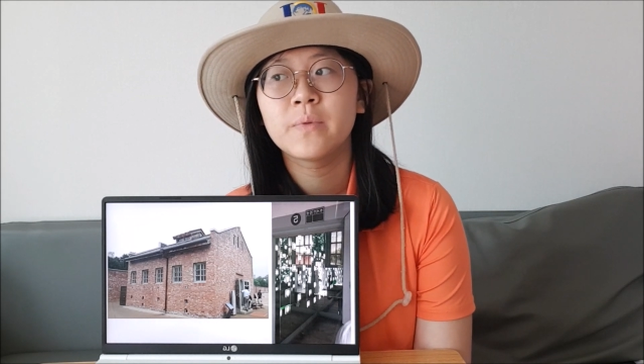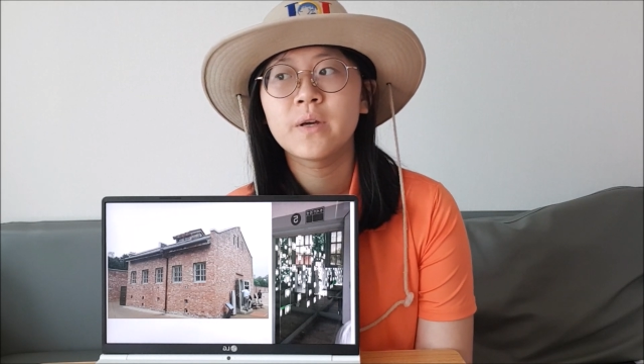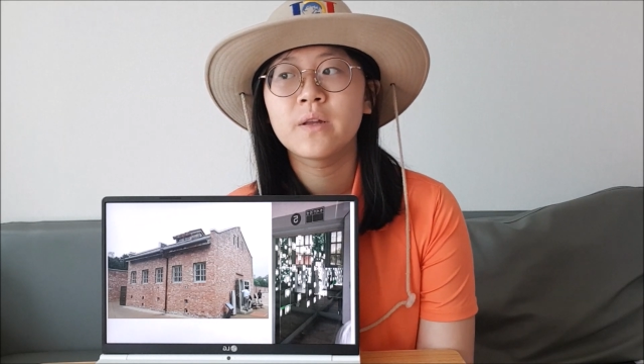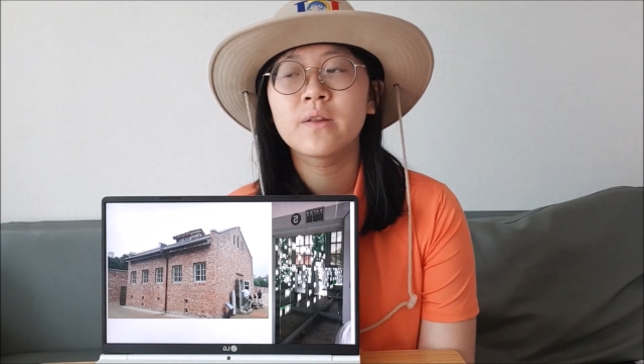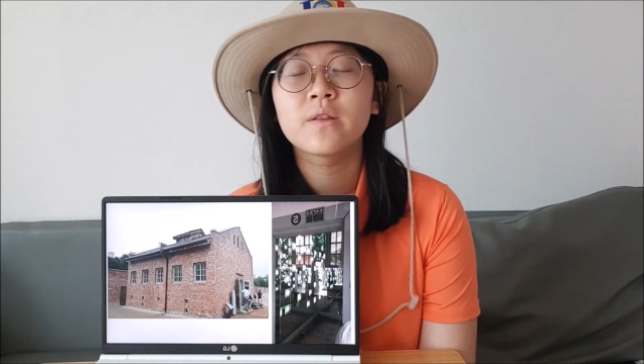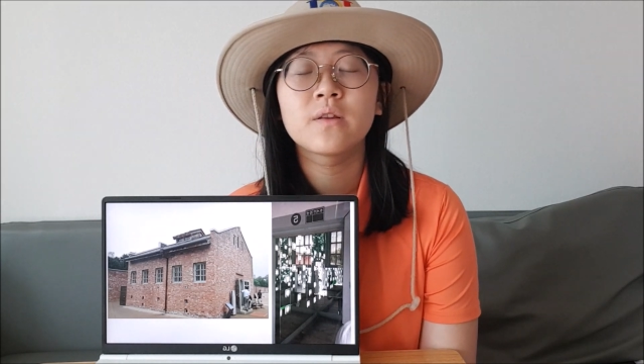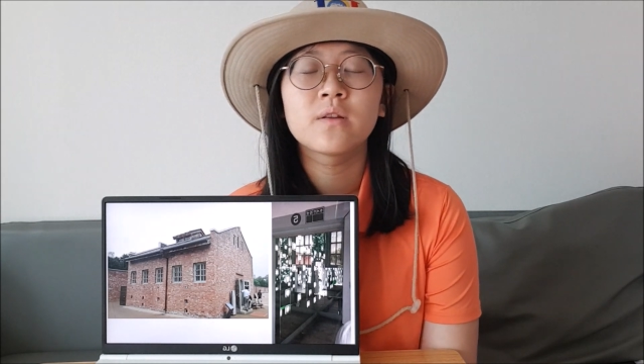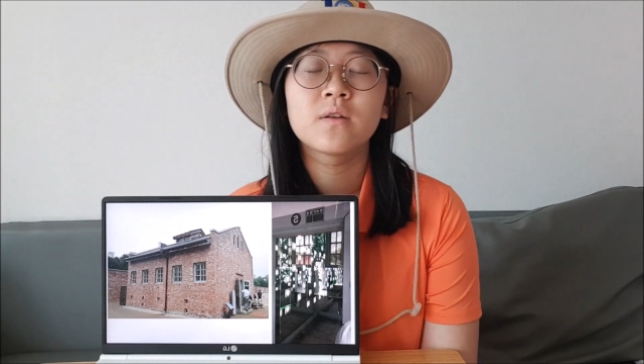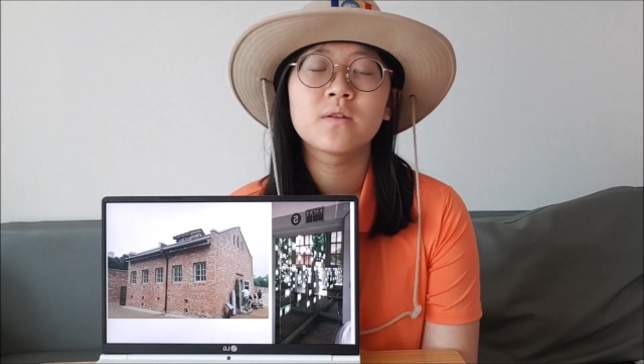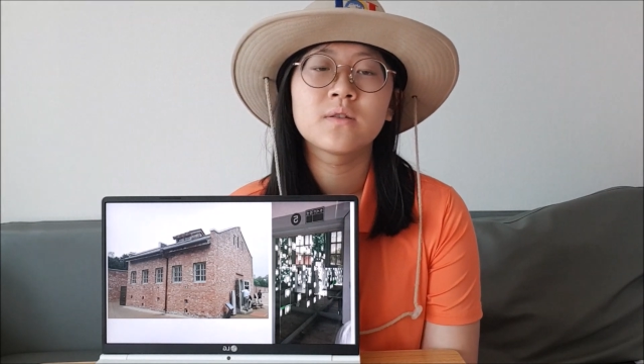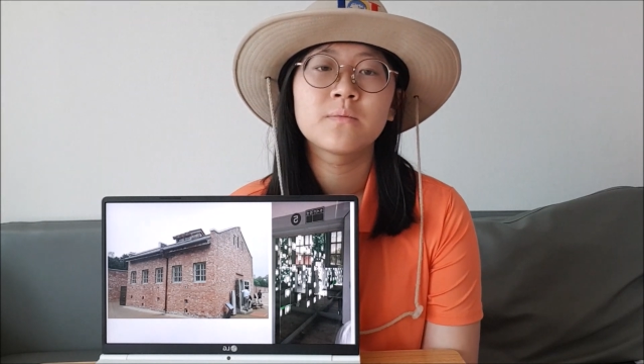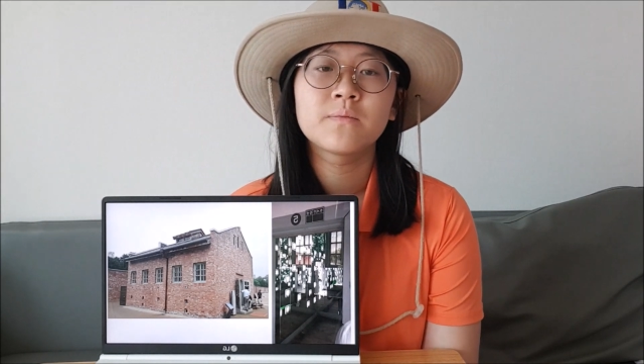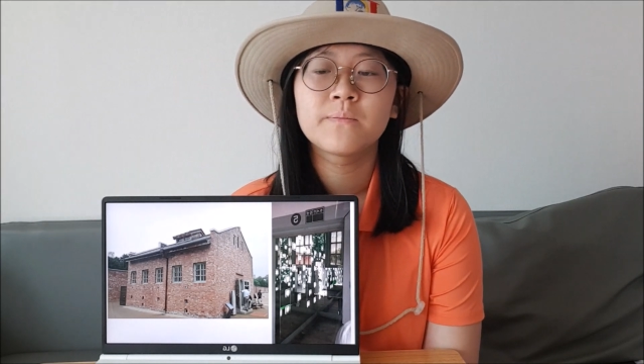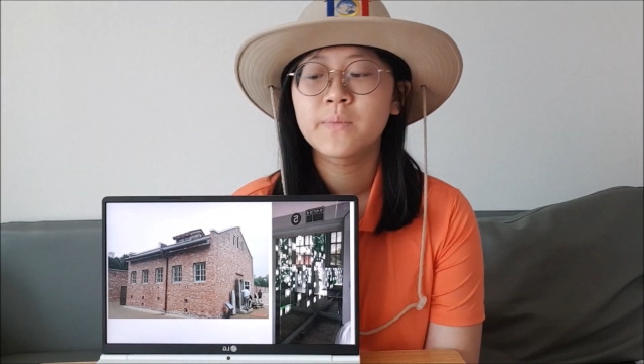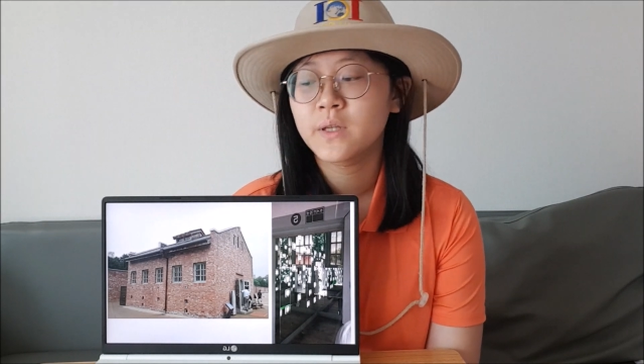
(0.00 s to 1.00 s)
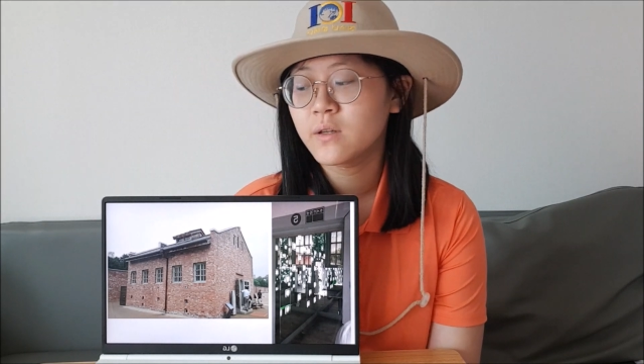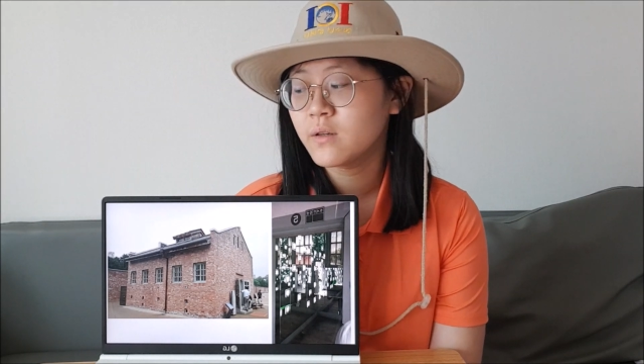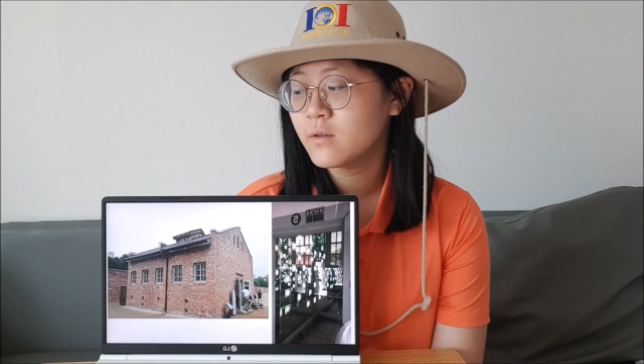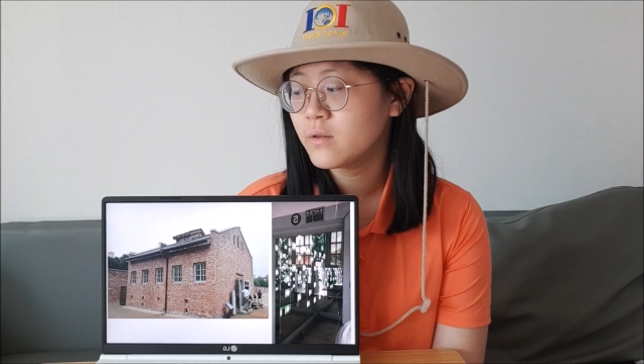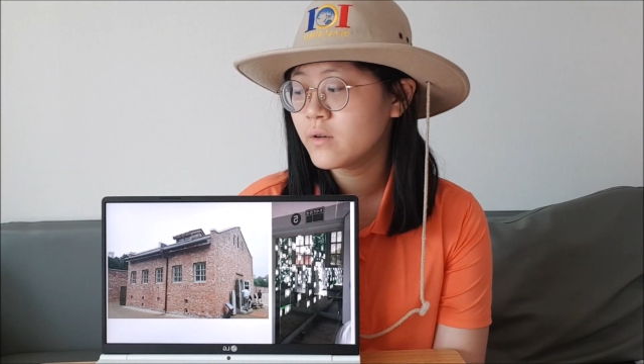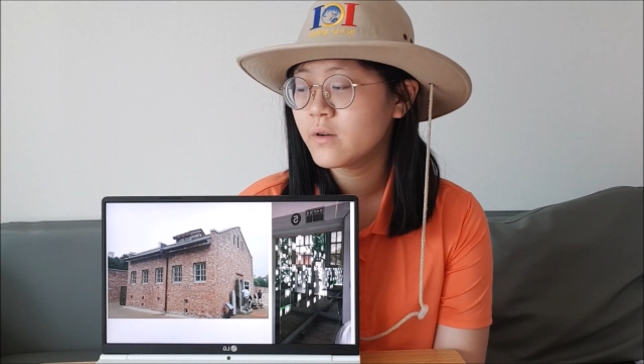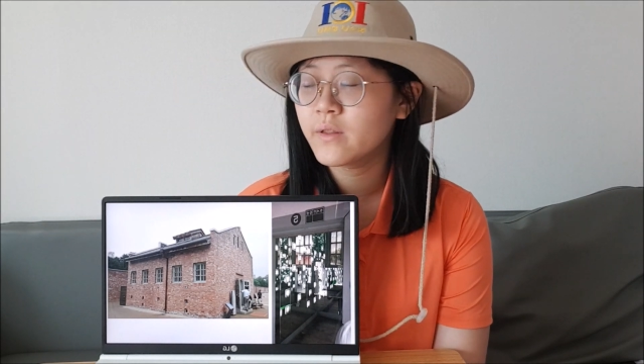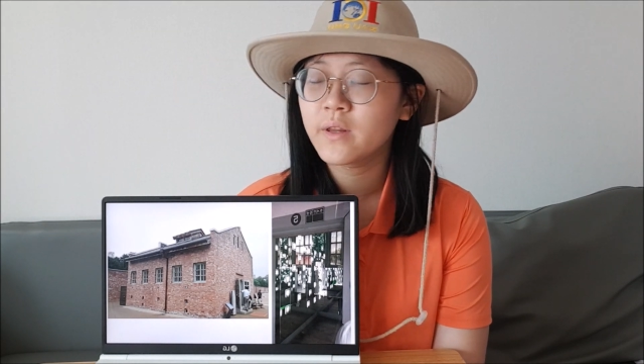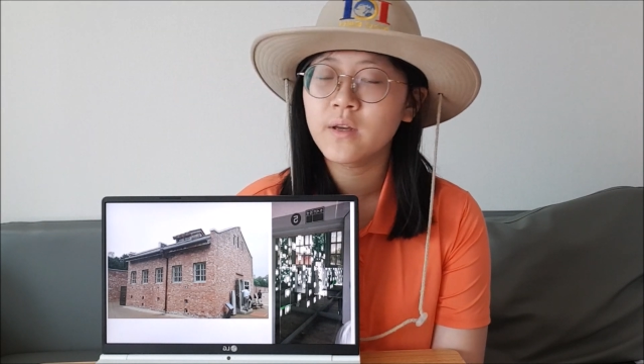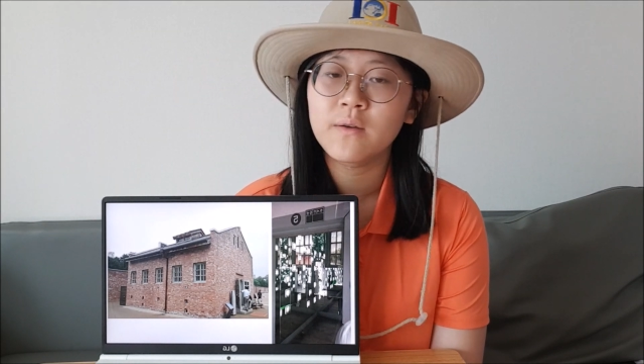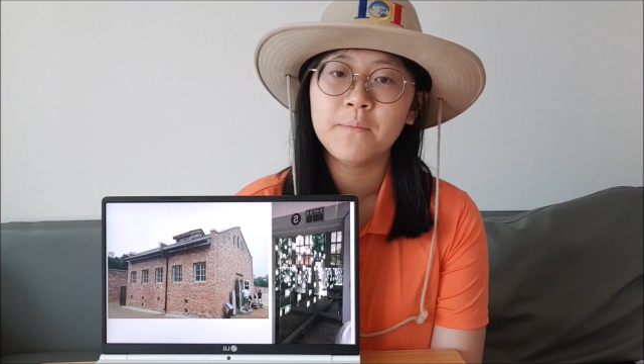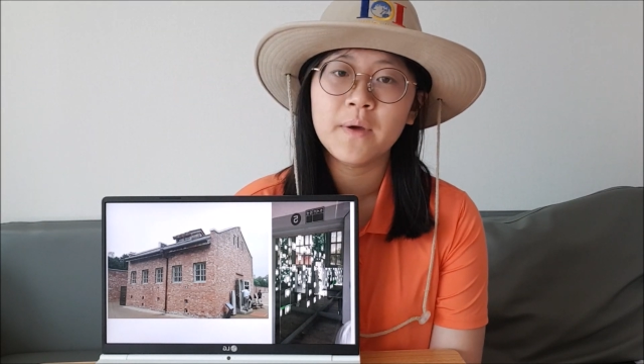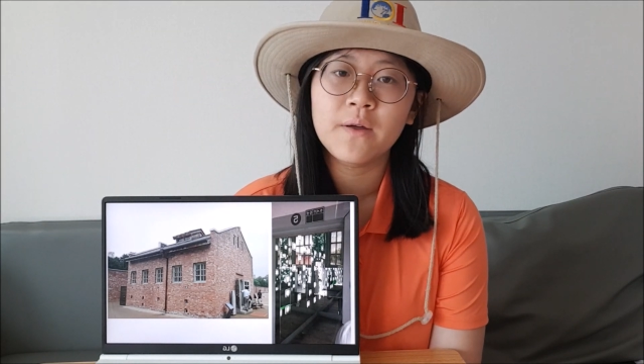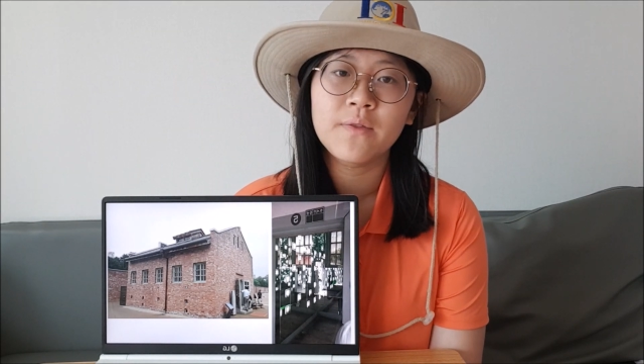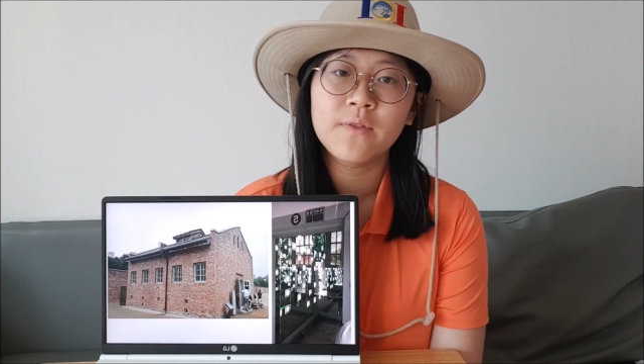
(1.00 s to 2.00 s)
but the peculiar thing
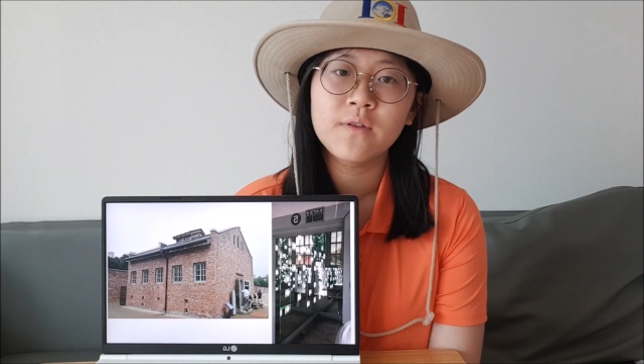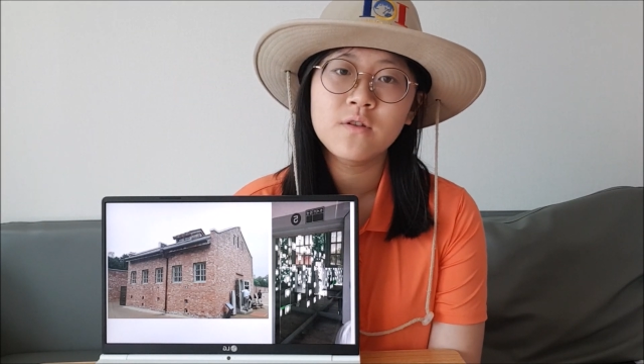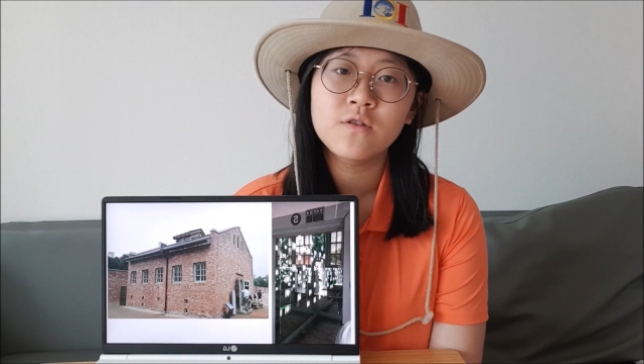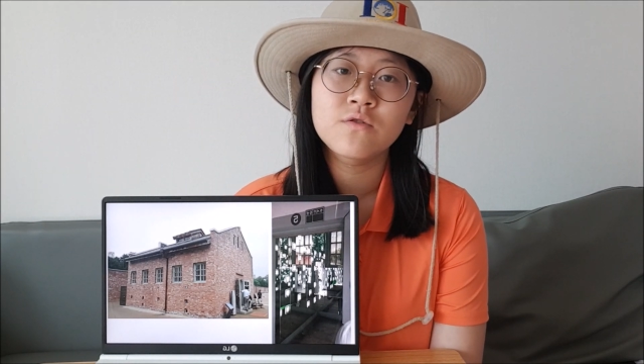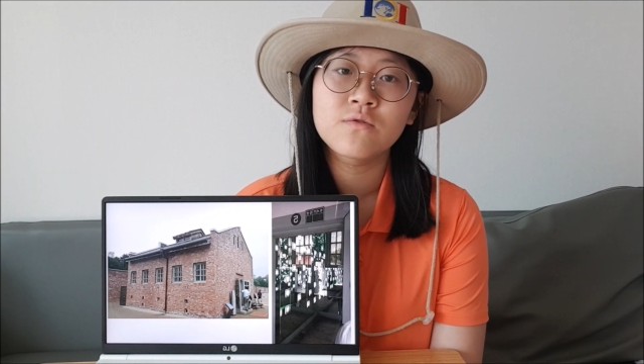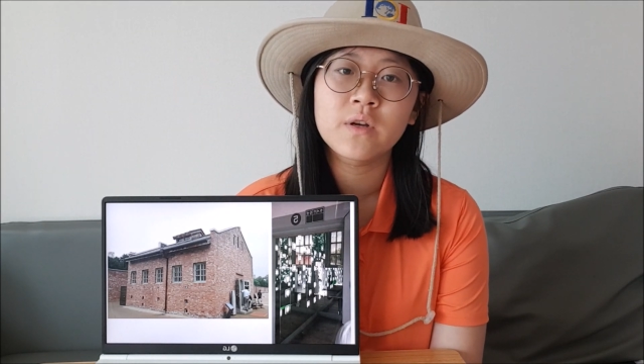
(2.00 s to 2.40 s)
about this